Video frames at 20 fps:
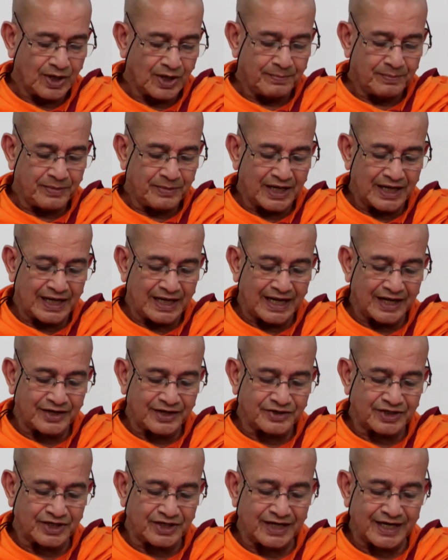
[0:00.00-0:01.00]
Mere
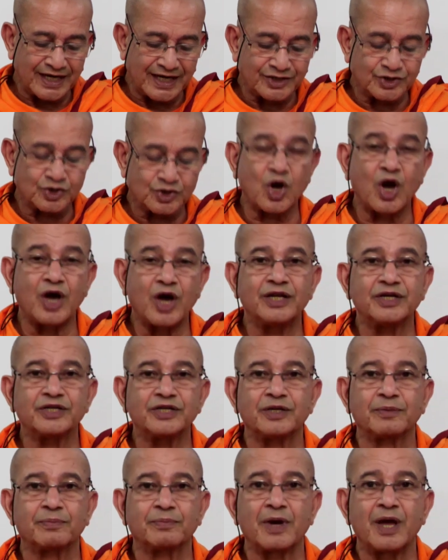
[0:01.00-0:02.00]
lecturing and
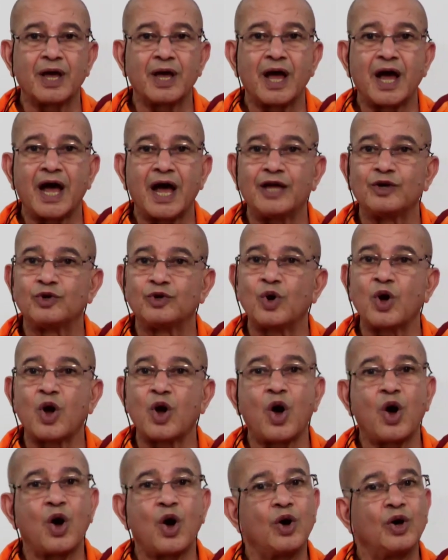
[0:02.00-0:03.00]
scholarship, I know
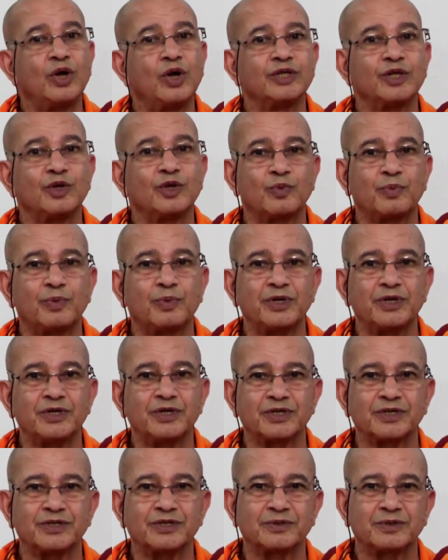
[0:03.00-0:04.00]
all the
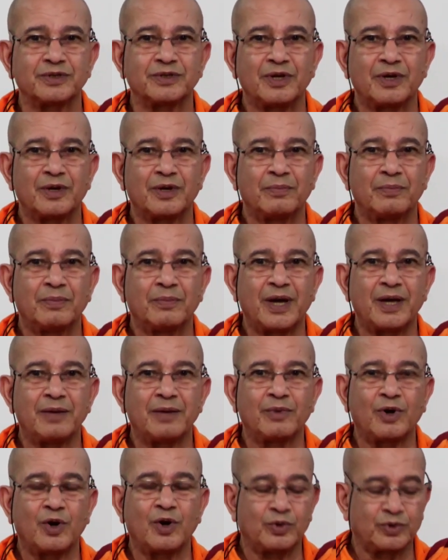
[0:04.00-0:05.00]
Upanishads by
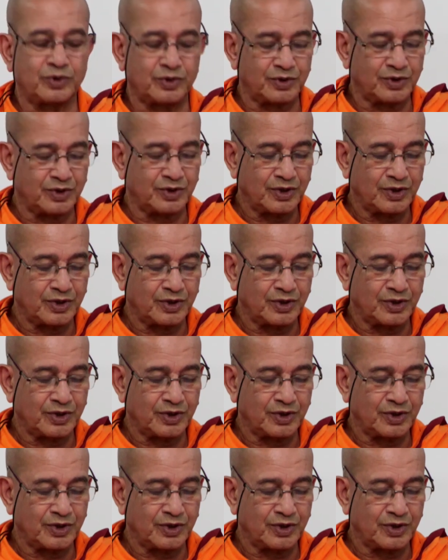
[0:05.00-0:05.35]
mouth.